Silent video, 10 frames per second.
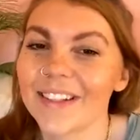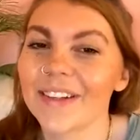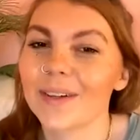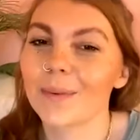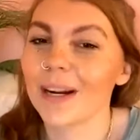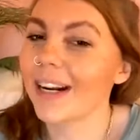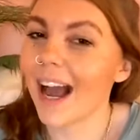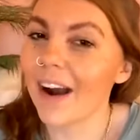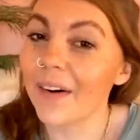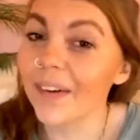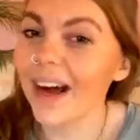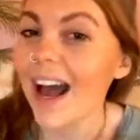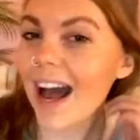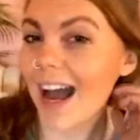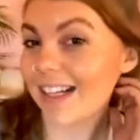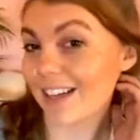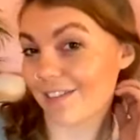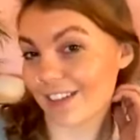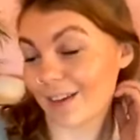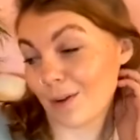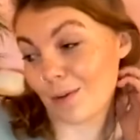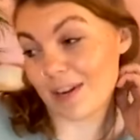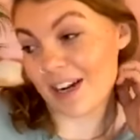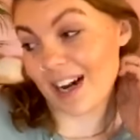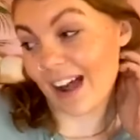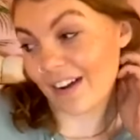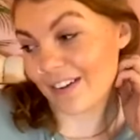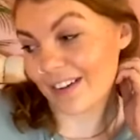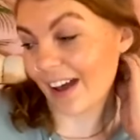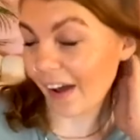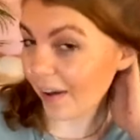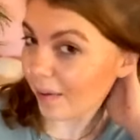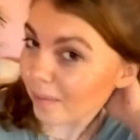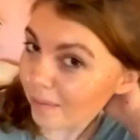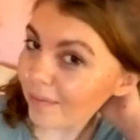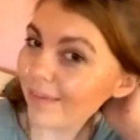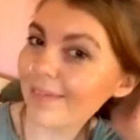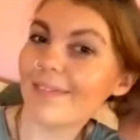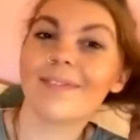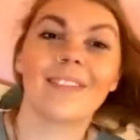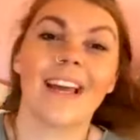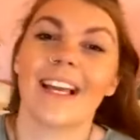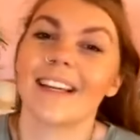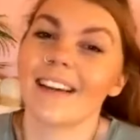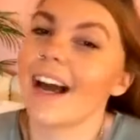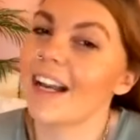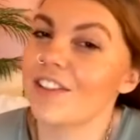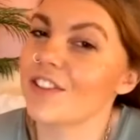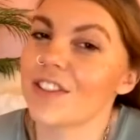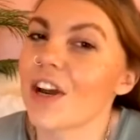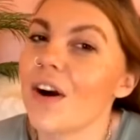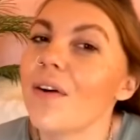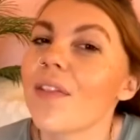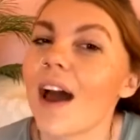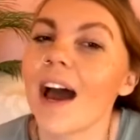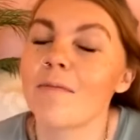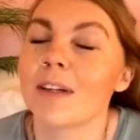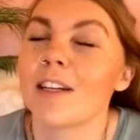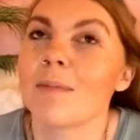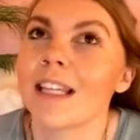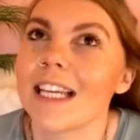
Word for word: so you could wear it out. I definitely will wear it out. Um, like, I just know that I'm going to be